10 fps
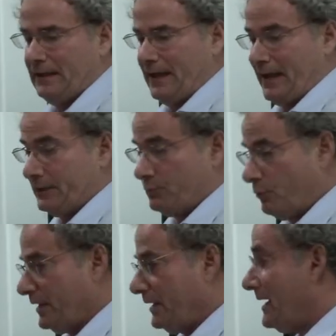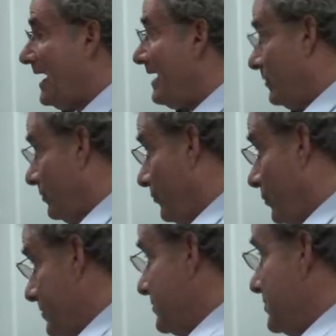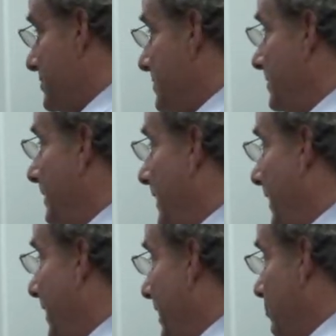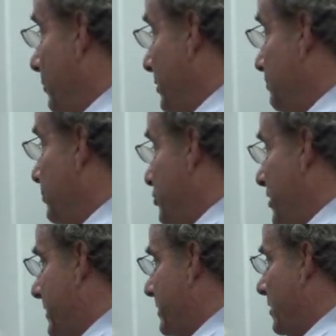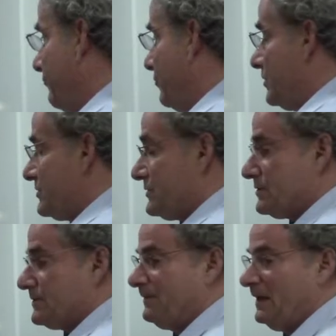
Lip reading: And we have our voices, and we can project our voices.